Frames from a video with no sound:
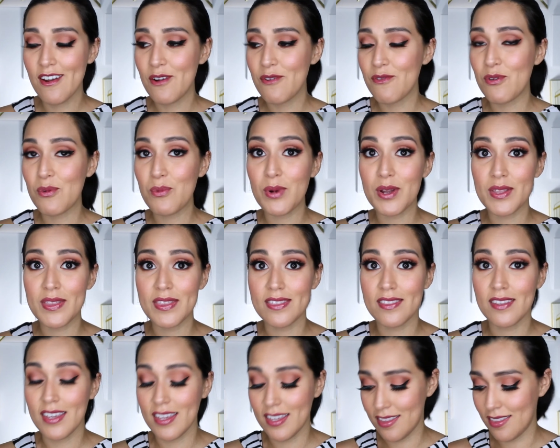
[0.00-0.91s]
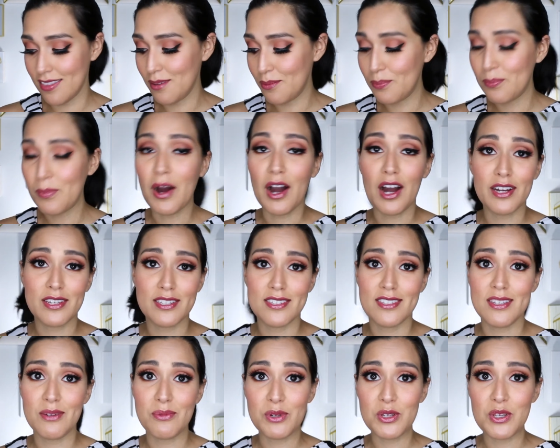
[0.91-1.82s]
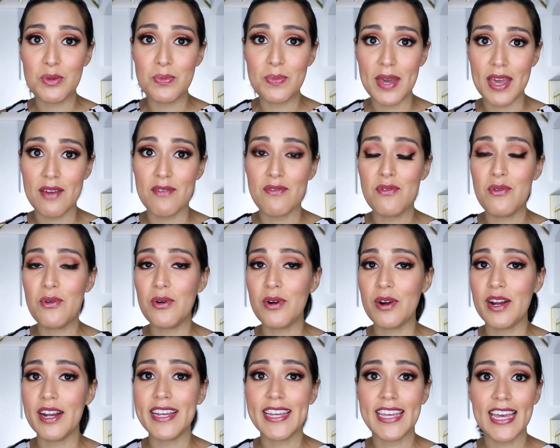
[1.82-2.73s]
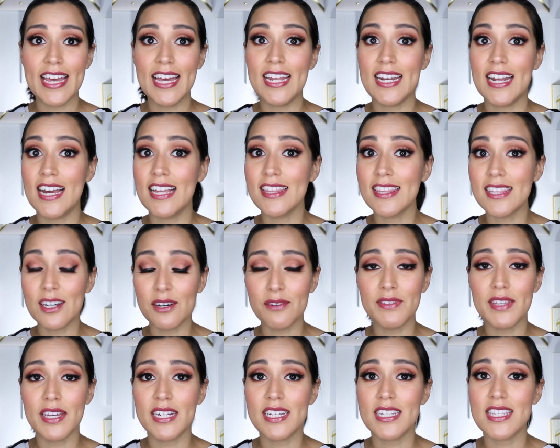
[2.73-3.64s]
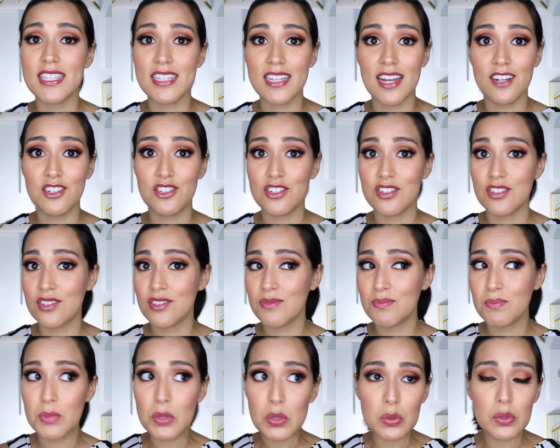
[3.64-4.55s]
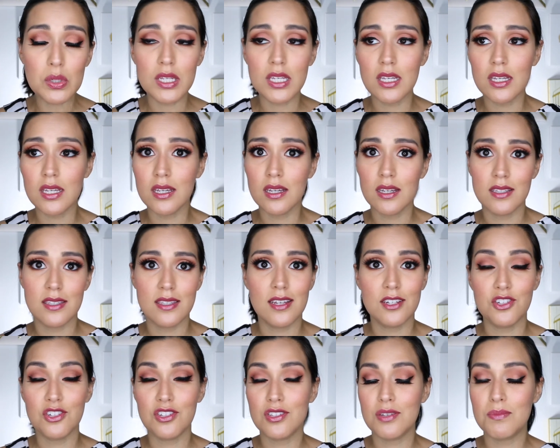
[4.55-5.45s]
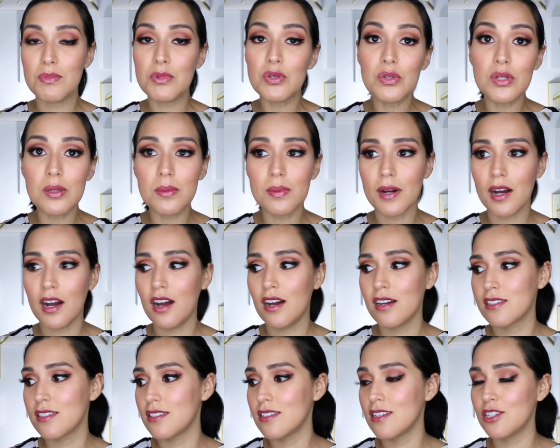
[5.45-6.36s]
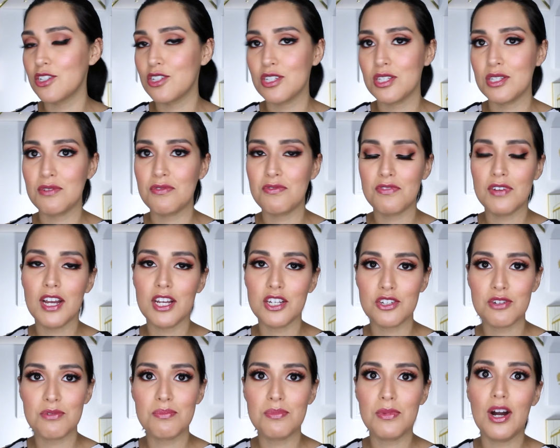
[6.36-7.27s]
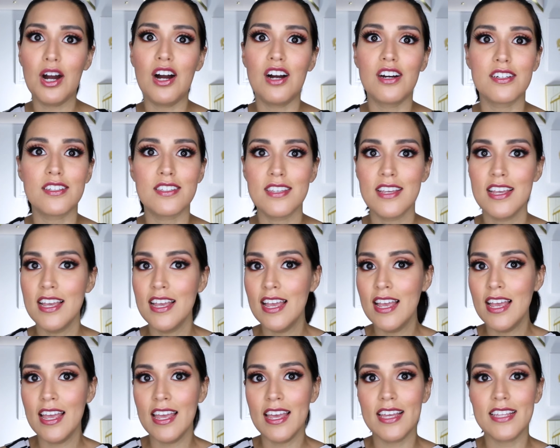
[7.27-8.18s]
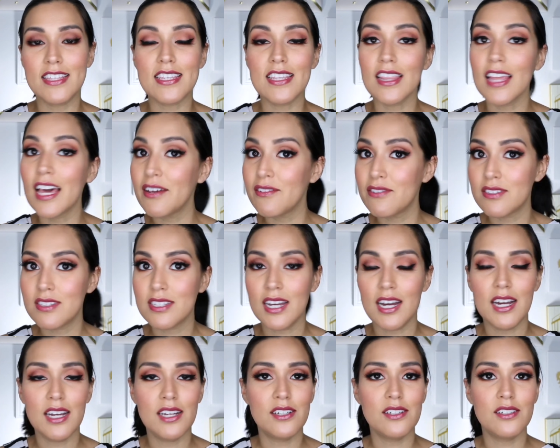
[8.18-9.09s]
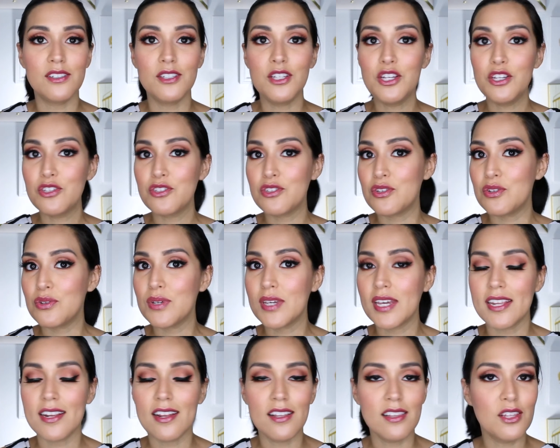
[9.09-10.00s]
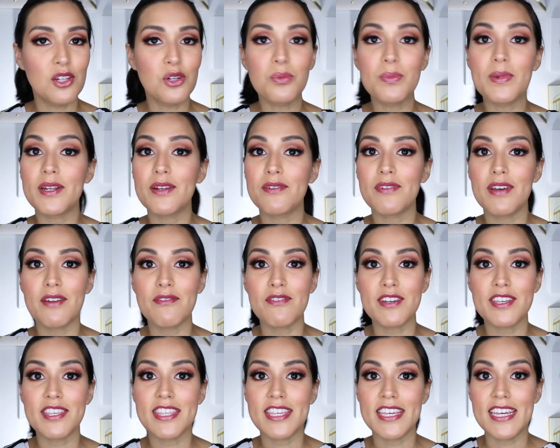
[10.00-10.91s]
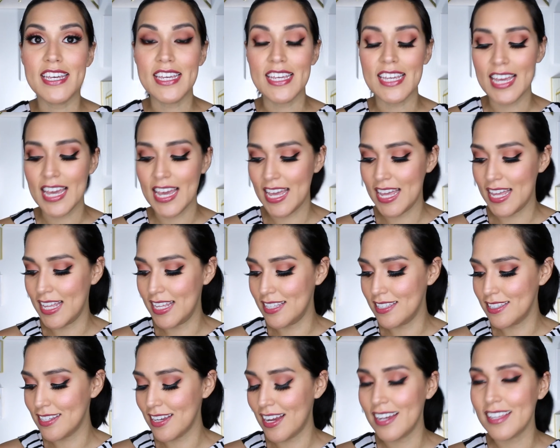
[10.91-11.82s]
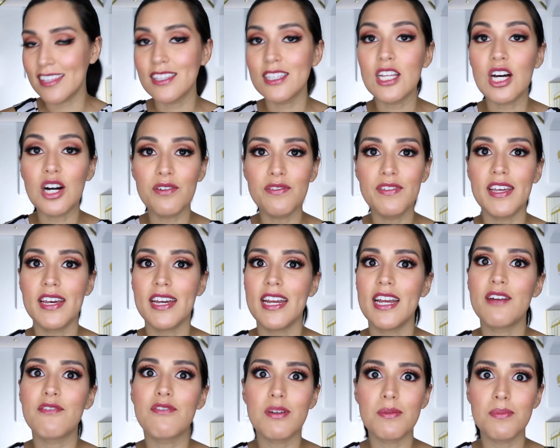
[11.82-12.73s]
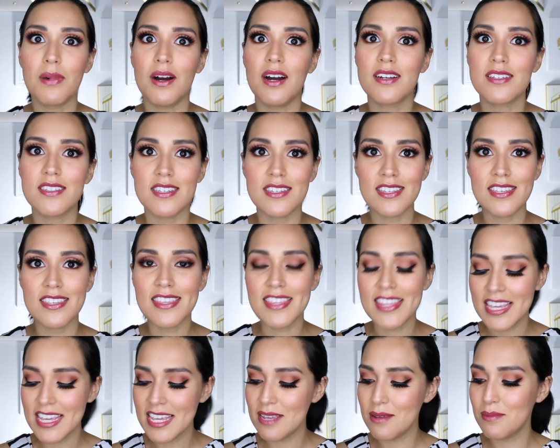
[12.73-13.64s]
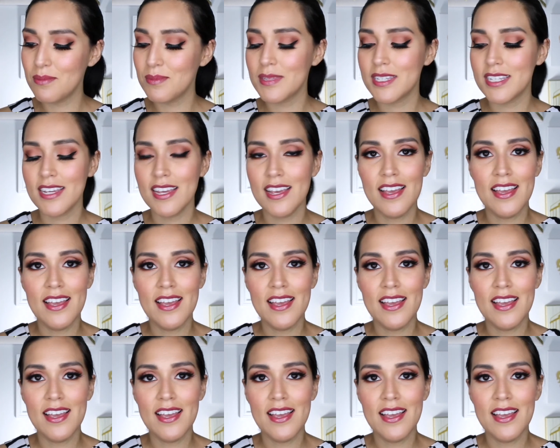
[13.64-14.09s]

for what in the boxes than what you pay for again i love that it's not just beauty it's not just a beauty box it's not just a fashion box it's a lifestyle so you get a little bit of everything and i love that every box is themed